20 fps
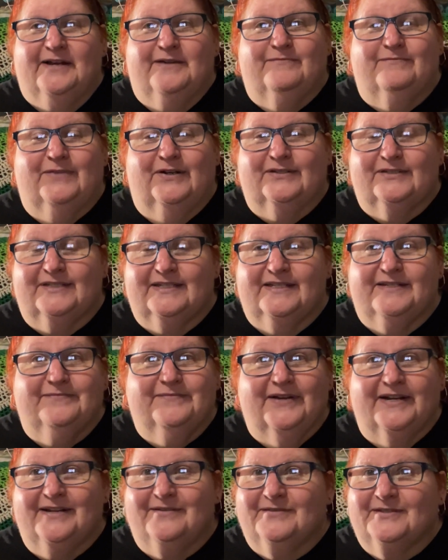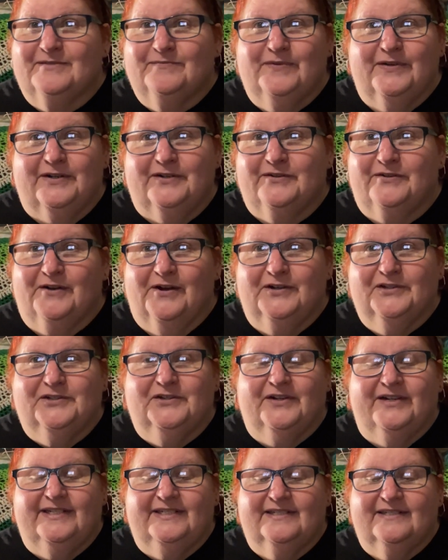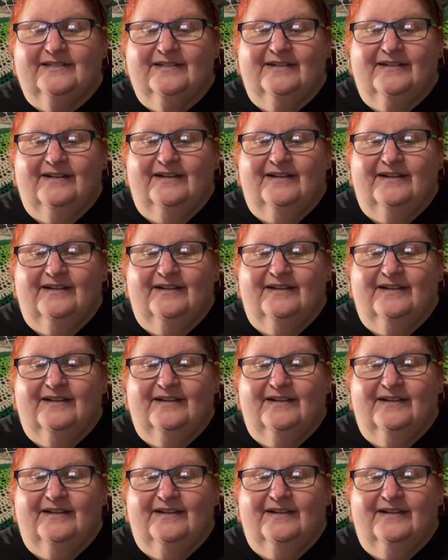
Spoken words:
most of the money was spent on groceries.